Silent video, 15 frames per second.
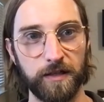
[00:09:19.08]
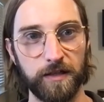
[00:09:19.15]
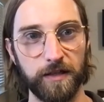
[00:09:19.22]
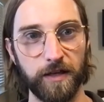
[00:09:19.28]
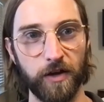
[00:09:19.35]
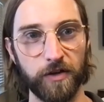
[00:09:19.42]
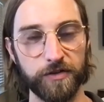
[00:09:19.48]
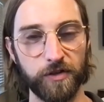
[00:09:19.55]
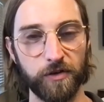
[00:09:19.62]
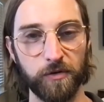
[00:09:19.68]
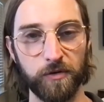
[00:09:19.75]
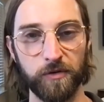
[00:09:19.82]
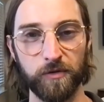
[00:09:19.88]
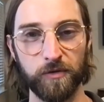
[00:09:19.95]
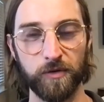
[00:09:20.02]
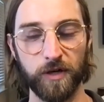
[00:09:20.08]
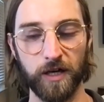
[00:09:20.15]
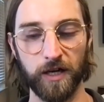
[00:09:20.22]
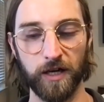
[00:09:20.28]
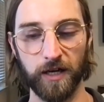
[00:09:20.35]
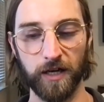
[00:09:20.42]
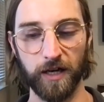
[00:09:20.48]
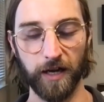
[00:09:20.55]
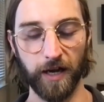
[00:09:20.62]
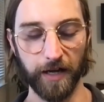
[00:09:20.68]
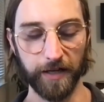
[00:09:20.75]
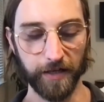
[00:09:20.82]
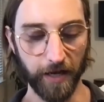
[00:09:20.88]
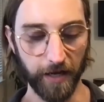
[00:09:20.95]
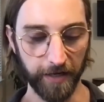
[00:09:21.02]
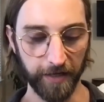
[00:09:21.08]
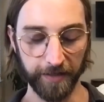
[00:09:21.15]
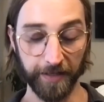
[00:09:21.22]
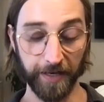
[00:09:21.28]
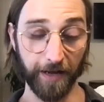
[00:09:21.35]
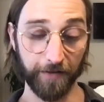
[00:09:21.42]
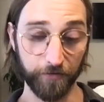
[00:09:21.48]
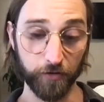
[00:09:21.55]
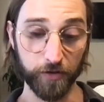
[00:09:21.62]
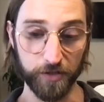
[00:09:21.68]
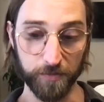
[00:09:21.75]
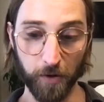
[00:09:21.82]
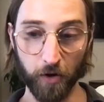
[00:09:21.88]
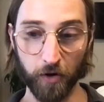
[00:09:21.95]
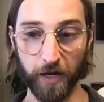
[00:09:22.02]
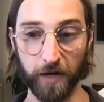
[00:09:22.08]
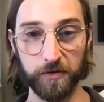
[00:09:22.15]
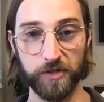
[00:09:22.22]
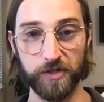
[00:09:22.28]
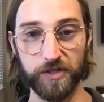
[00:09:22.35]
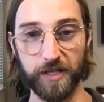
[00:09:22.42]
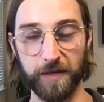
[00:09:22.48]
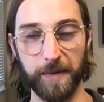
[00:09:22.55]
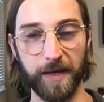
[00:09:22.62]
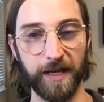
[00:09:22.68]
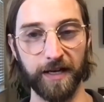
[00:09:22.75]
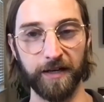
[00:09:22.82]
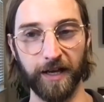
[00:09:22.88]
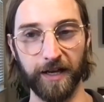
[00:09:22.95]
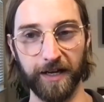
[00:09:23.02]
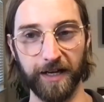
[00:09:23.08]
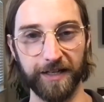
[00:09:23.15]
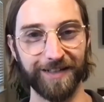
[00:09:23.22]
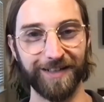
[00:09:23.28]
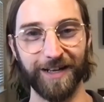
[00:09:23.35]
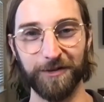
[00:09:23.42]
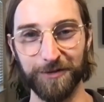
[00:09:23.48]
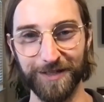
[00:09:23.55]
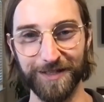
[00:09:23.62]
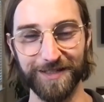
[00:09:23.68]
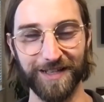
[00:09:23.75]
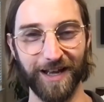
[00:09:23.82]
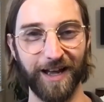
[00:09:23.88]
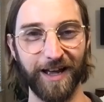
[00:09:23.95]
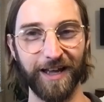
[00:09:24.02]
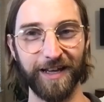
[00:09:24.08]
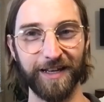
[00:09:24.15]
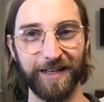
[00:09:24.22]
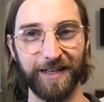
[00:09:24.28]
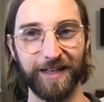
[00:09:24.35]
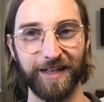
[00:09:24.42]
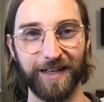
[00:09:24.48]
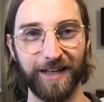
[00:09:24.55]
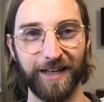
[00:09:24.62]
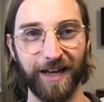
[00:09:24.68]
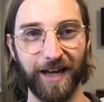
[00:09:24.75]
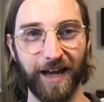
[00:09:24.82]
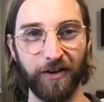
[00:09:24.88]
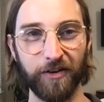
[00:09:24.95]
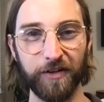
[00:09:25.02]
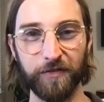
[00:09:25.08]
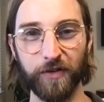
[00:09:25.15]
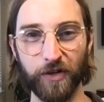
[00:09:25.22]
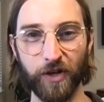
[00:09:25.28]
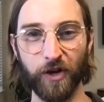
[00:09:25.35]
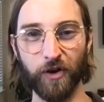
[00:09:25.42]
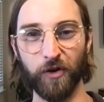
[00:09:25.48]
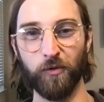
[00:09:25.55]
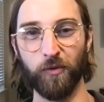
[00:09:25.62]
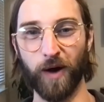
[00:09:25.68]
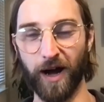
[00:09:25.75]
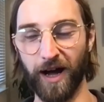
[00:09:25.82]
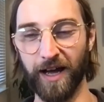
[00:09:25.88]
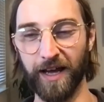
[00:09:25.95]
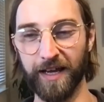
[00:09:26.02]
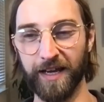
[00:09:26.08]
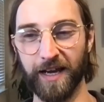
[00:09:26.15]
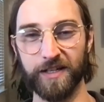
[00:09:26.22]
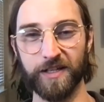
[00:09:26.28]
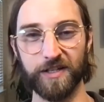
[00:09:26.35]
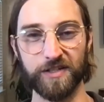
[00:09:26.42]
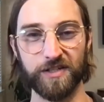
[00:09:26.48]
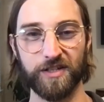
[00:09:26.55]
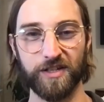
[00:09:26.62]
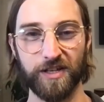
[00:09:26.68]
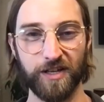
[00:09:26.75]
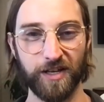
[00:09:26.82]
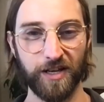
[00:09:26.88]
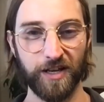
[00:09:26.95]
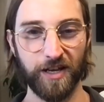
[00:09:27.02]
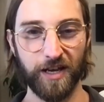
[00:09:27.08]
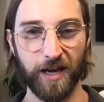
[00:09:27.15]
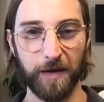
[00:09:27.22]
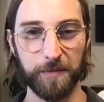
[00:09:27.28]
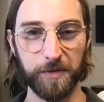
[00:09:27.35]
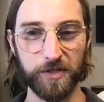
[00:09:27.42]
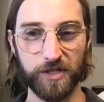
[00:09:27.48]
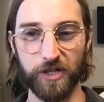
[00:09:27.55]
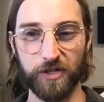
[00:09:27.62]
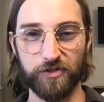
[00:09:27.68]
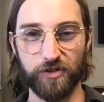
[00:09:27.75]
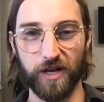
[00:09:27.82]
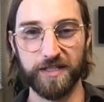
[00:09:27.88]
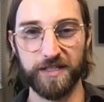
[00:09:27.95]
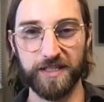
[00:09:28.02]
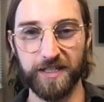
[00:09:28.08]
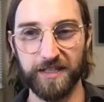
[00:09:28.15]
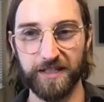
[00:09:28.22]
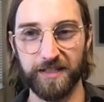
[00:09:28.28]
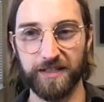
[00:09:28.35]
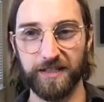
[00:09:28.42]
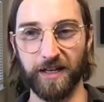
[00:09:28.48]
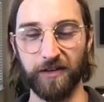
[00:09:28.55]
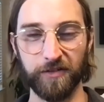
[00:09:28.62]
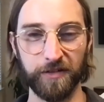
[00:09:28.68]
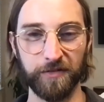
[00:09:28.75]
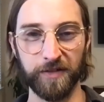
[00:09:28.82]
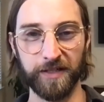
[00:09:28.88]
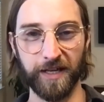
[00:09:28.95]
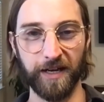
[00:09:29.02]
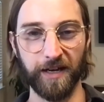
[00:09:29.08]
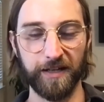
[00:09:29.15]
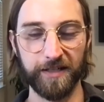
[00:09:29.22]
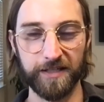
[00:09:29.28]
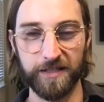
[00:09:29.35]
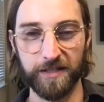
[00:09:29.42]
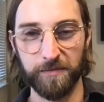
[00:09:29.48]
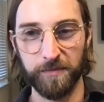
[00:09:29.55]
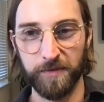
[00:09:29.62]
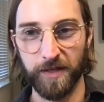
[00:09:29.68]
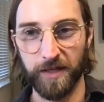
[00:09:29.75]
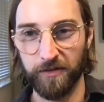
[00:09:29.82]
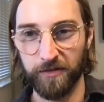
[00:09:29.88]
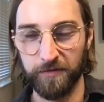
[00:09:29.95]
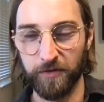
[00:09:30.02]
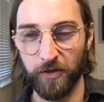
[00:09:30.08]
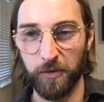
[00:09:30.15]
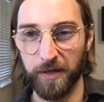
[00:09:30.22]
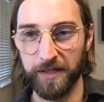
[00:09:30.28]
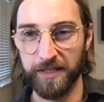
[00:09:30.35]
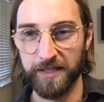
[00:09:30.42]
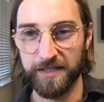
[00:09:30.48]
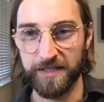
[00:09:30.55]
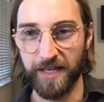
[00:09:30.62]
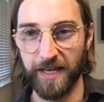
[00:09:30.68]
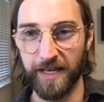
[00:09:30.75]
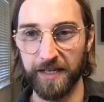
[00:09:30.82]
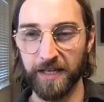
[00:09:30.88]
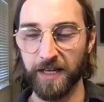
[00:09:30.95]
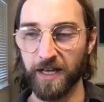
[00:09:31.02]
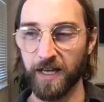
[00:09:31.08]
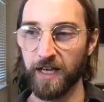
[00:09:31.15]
he also, and after he spoke, I was just like, man, I got to connect with this guy. I don't even know why. I'm just gonna trust it. I don't even care. I don't even know what I need to say.